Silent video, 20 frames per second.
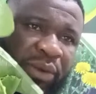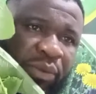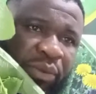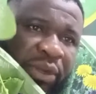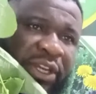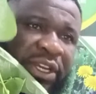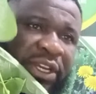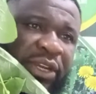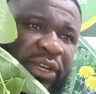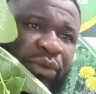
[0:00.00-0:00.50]

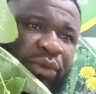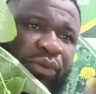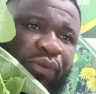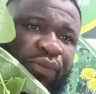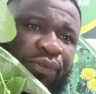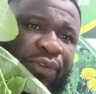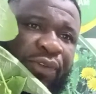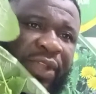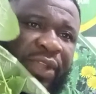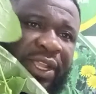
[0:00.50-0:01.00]
When they do
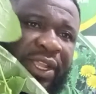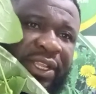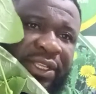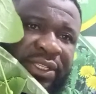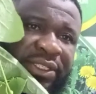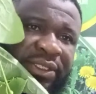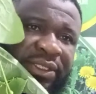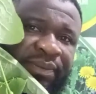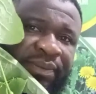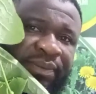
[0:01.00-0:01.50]

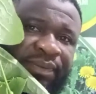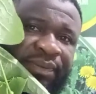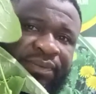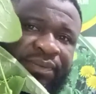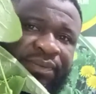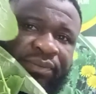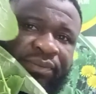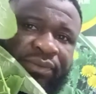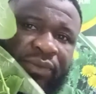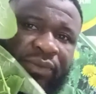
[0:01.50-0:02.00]
fence,
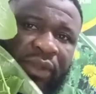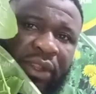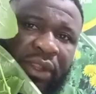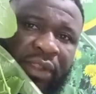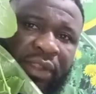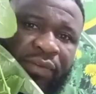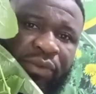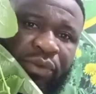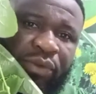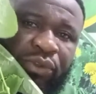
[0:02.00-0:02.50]

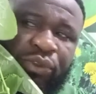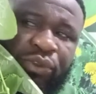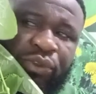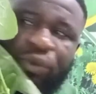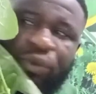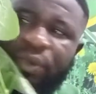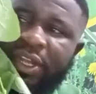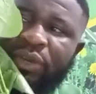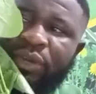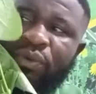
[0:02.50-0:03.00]
if you go to
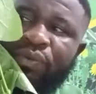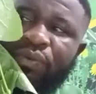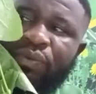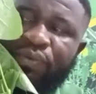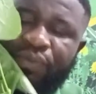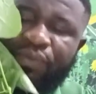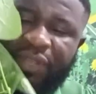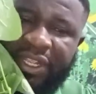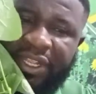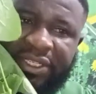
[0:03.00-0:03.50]
where they do
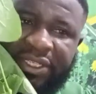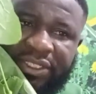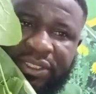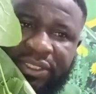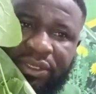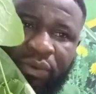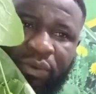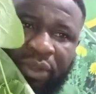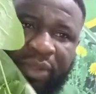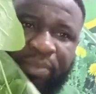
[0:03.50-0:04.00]
fence,
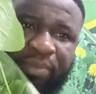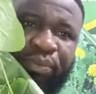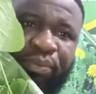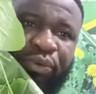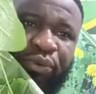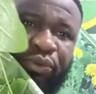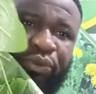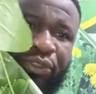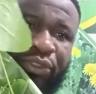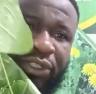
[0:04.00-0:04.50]
where
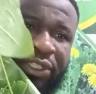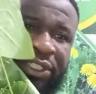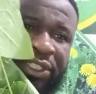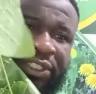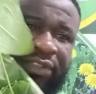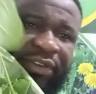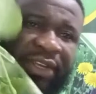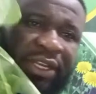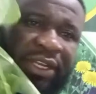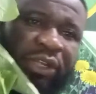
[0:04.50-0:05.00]
bush
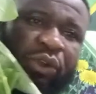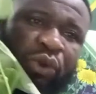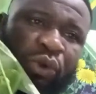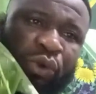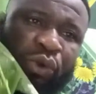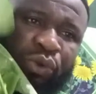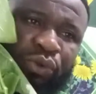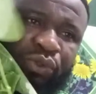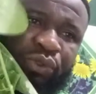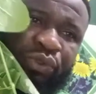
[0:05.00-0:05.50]
is very
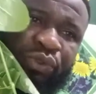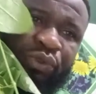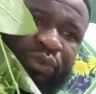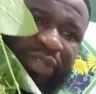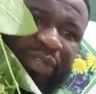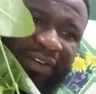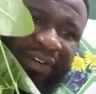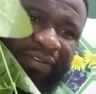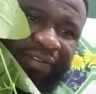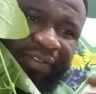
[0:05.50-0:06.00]
close to
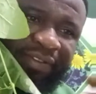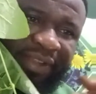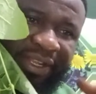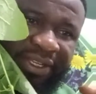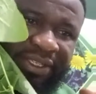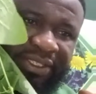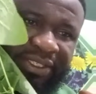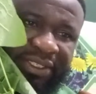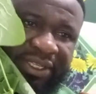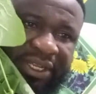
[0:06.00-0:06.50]
that
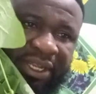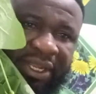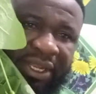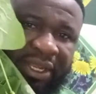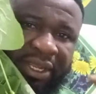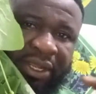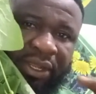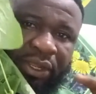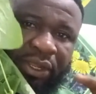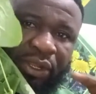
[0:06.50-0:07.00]
fence,
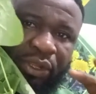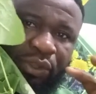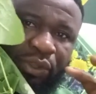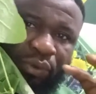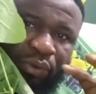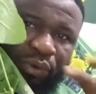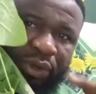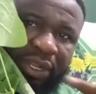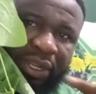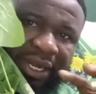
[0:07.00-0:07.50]

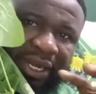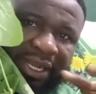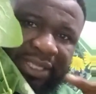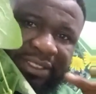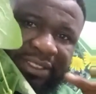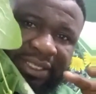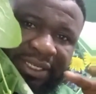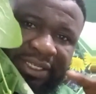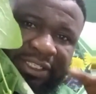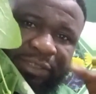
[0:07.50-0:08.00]
you
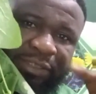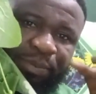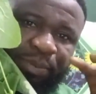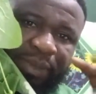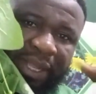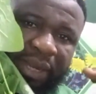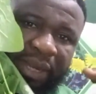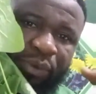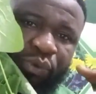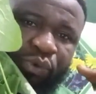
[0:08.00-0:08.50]
realize that this
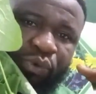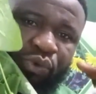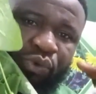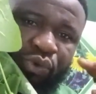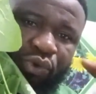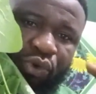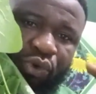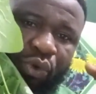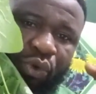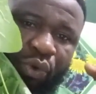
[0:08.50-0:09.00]
plant will
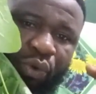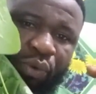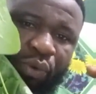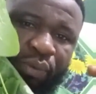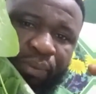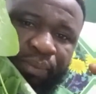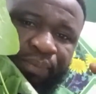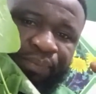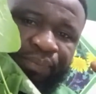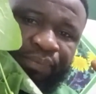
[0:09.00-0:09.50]
grow.
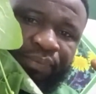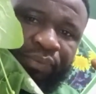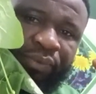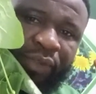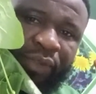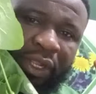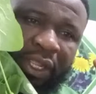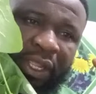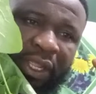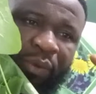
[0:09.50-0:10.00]

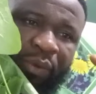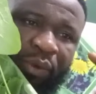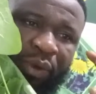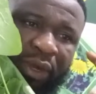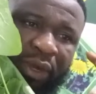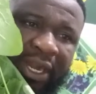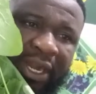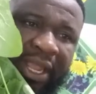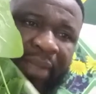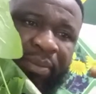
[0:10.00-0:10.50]
It will
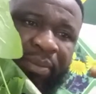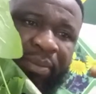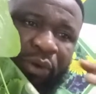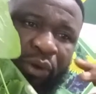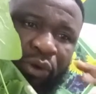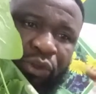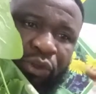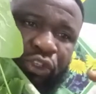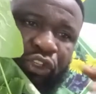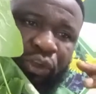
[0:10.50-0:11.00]
climb
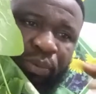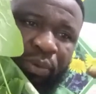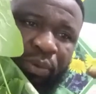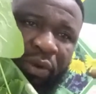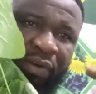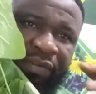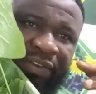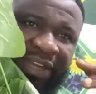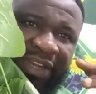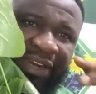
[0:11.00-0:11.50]
on top
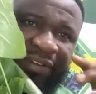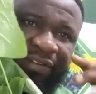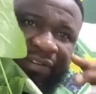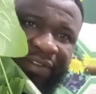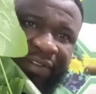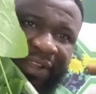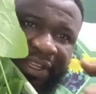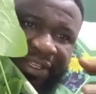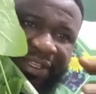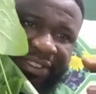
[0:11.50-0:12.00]
of that
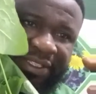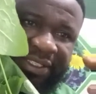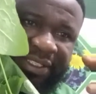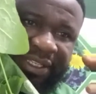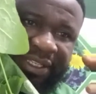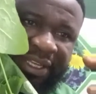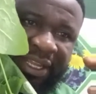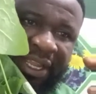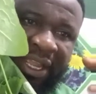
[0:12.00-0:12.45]
fence.